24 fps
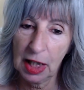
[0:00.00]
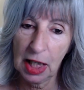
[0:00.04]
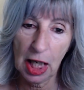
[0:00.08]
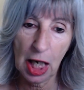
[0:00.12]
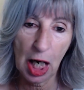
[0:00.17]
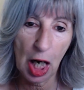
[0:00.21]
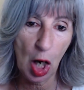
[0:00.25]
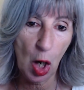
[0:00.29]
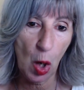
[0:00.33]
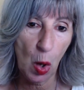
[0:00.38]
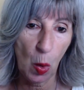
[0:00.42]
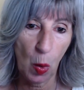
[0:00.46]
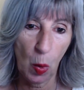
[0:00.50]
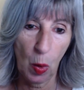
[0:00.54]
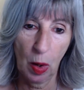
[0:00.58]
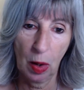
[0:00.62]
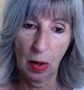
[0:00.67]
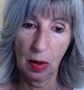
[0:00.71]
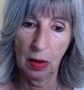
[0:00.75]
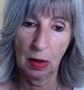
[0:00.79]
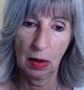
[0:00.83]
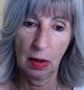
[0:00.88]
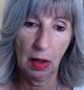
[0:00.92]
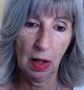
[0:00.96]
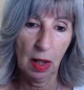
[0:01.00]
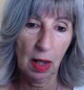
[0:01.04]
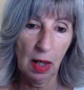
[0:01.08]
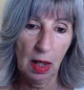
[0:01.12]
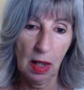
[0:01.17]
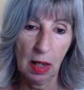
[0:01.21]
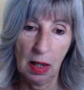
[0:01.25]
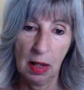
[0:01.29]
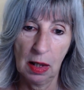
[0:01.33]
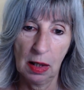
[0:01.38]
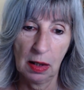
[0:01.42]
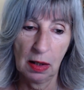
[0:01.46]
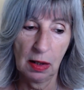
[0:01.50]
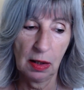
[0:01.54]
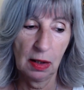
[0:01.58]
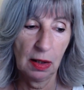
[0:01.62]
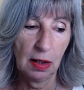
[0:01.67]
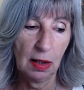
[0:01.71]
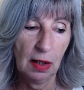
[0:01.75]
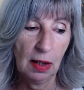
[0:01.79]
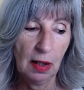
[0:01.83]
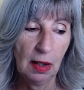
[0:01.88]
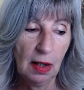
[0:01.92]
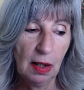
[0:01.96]
No. Uh-uh.
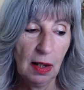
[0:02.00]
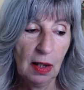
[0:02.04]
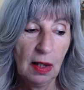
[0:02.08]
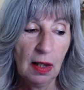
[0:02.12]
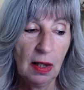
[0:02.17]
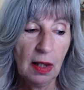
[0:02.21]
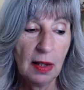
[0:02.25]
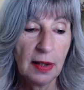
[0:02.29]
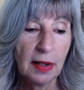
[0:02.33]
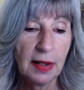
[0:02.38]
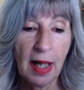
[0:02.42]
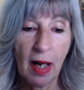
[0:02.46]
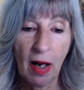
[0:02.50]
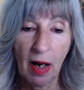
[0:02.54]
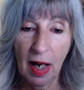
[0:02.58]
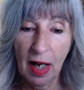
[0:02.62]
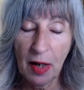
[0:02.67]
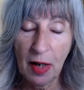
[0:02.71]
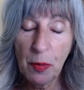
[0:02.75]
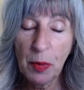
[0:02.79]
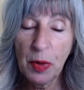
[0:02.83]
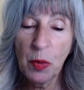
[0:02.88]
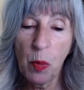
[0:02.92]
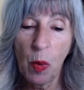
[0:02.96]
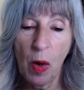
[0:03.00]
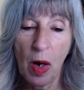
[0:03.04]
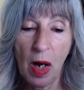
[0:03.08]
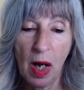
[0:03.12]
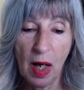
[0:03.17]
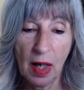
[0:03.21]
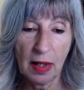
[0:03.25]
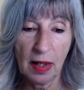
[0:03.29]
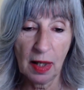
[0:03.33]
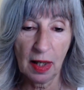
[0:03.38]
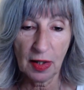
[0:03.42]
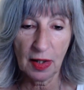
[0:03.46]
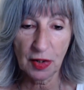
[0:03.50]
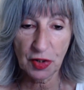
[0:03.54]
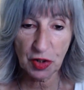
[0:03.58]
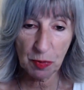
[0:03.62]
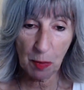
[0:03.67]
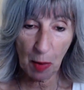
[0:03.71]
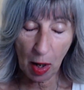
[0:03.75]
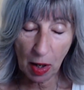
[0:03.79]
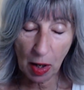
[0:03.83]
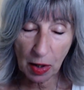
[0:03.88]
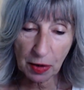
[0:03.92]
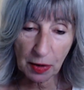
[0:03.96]
Now, I would want a
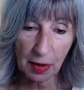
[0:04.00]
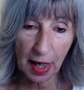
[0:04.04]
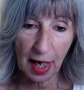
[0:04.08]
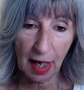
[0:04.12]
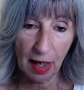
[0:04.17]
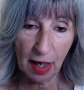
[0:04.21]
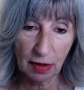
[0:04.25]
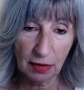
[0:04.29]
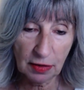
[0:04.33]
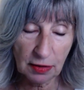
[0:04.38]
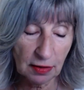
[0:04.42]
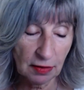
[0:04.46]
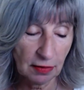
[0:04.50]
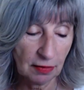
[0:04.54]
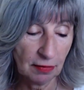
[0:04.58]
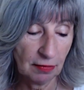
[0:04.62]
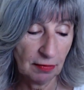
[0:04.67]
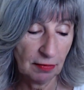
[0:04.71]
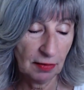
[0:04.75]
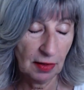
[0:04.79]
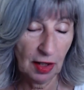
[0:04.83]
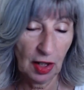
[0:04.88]
smaller house,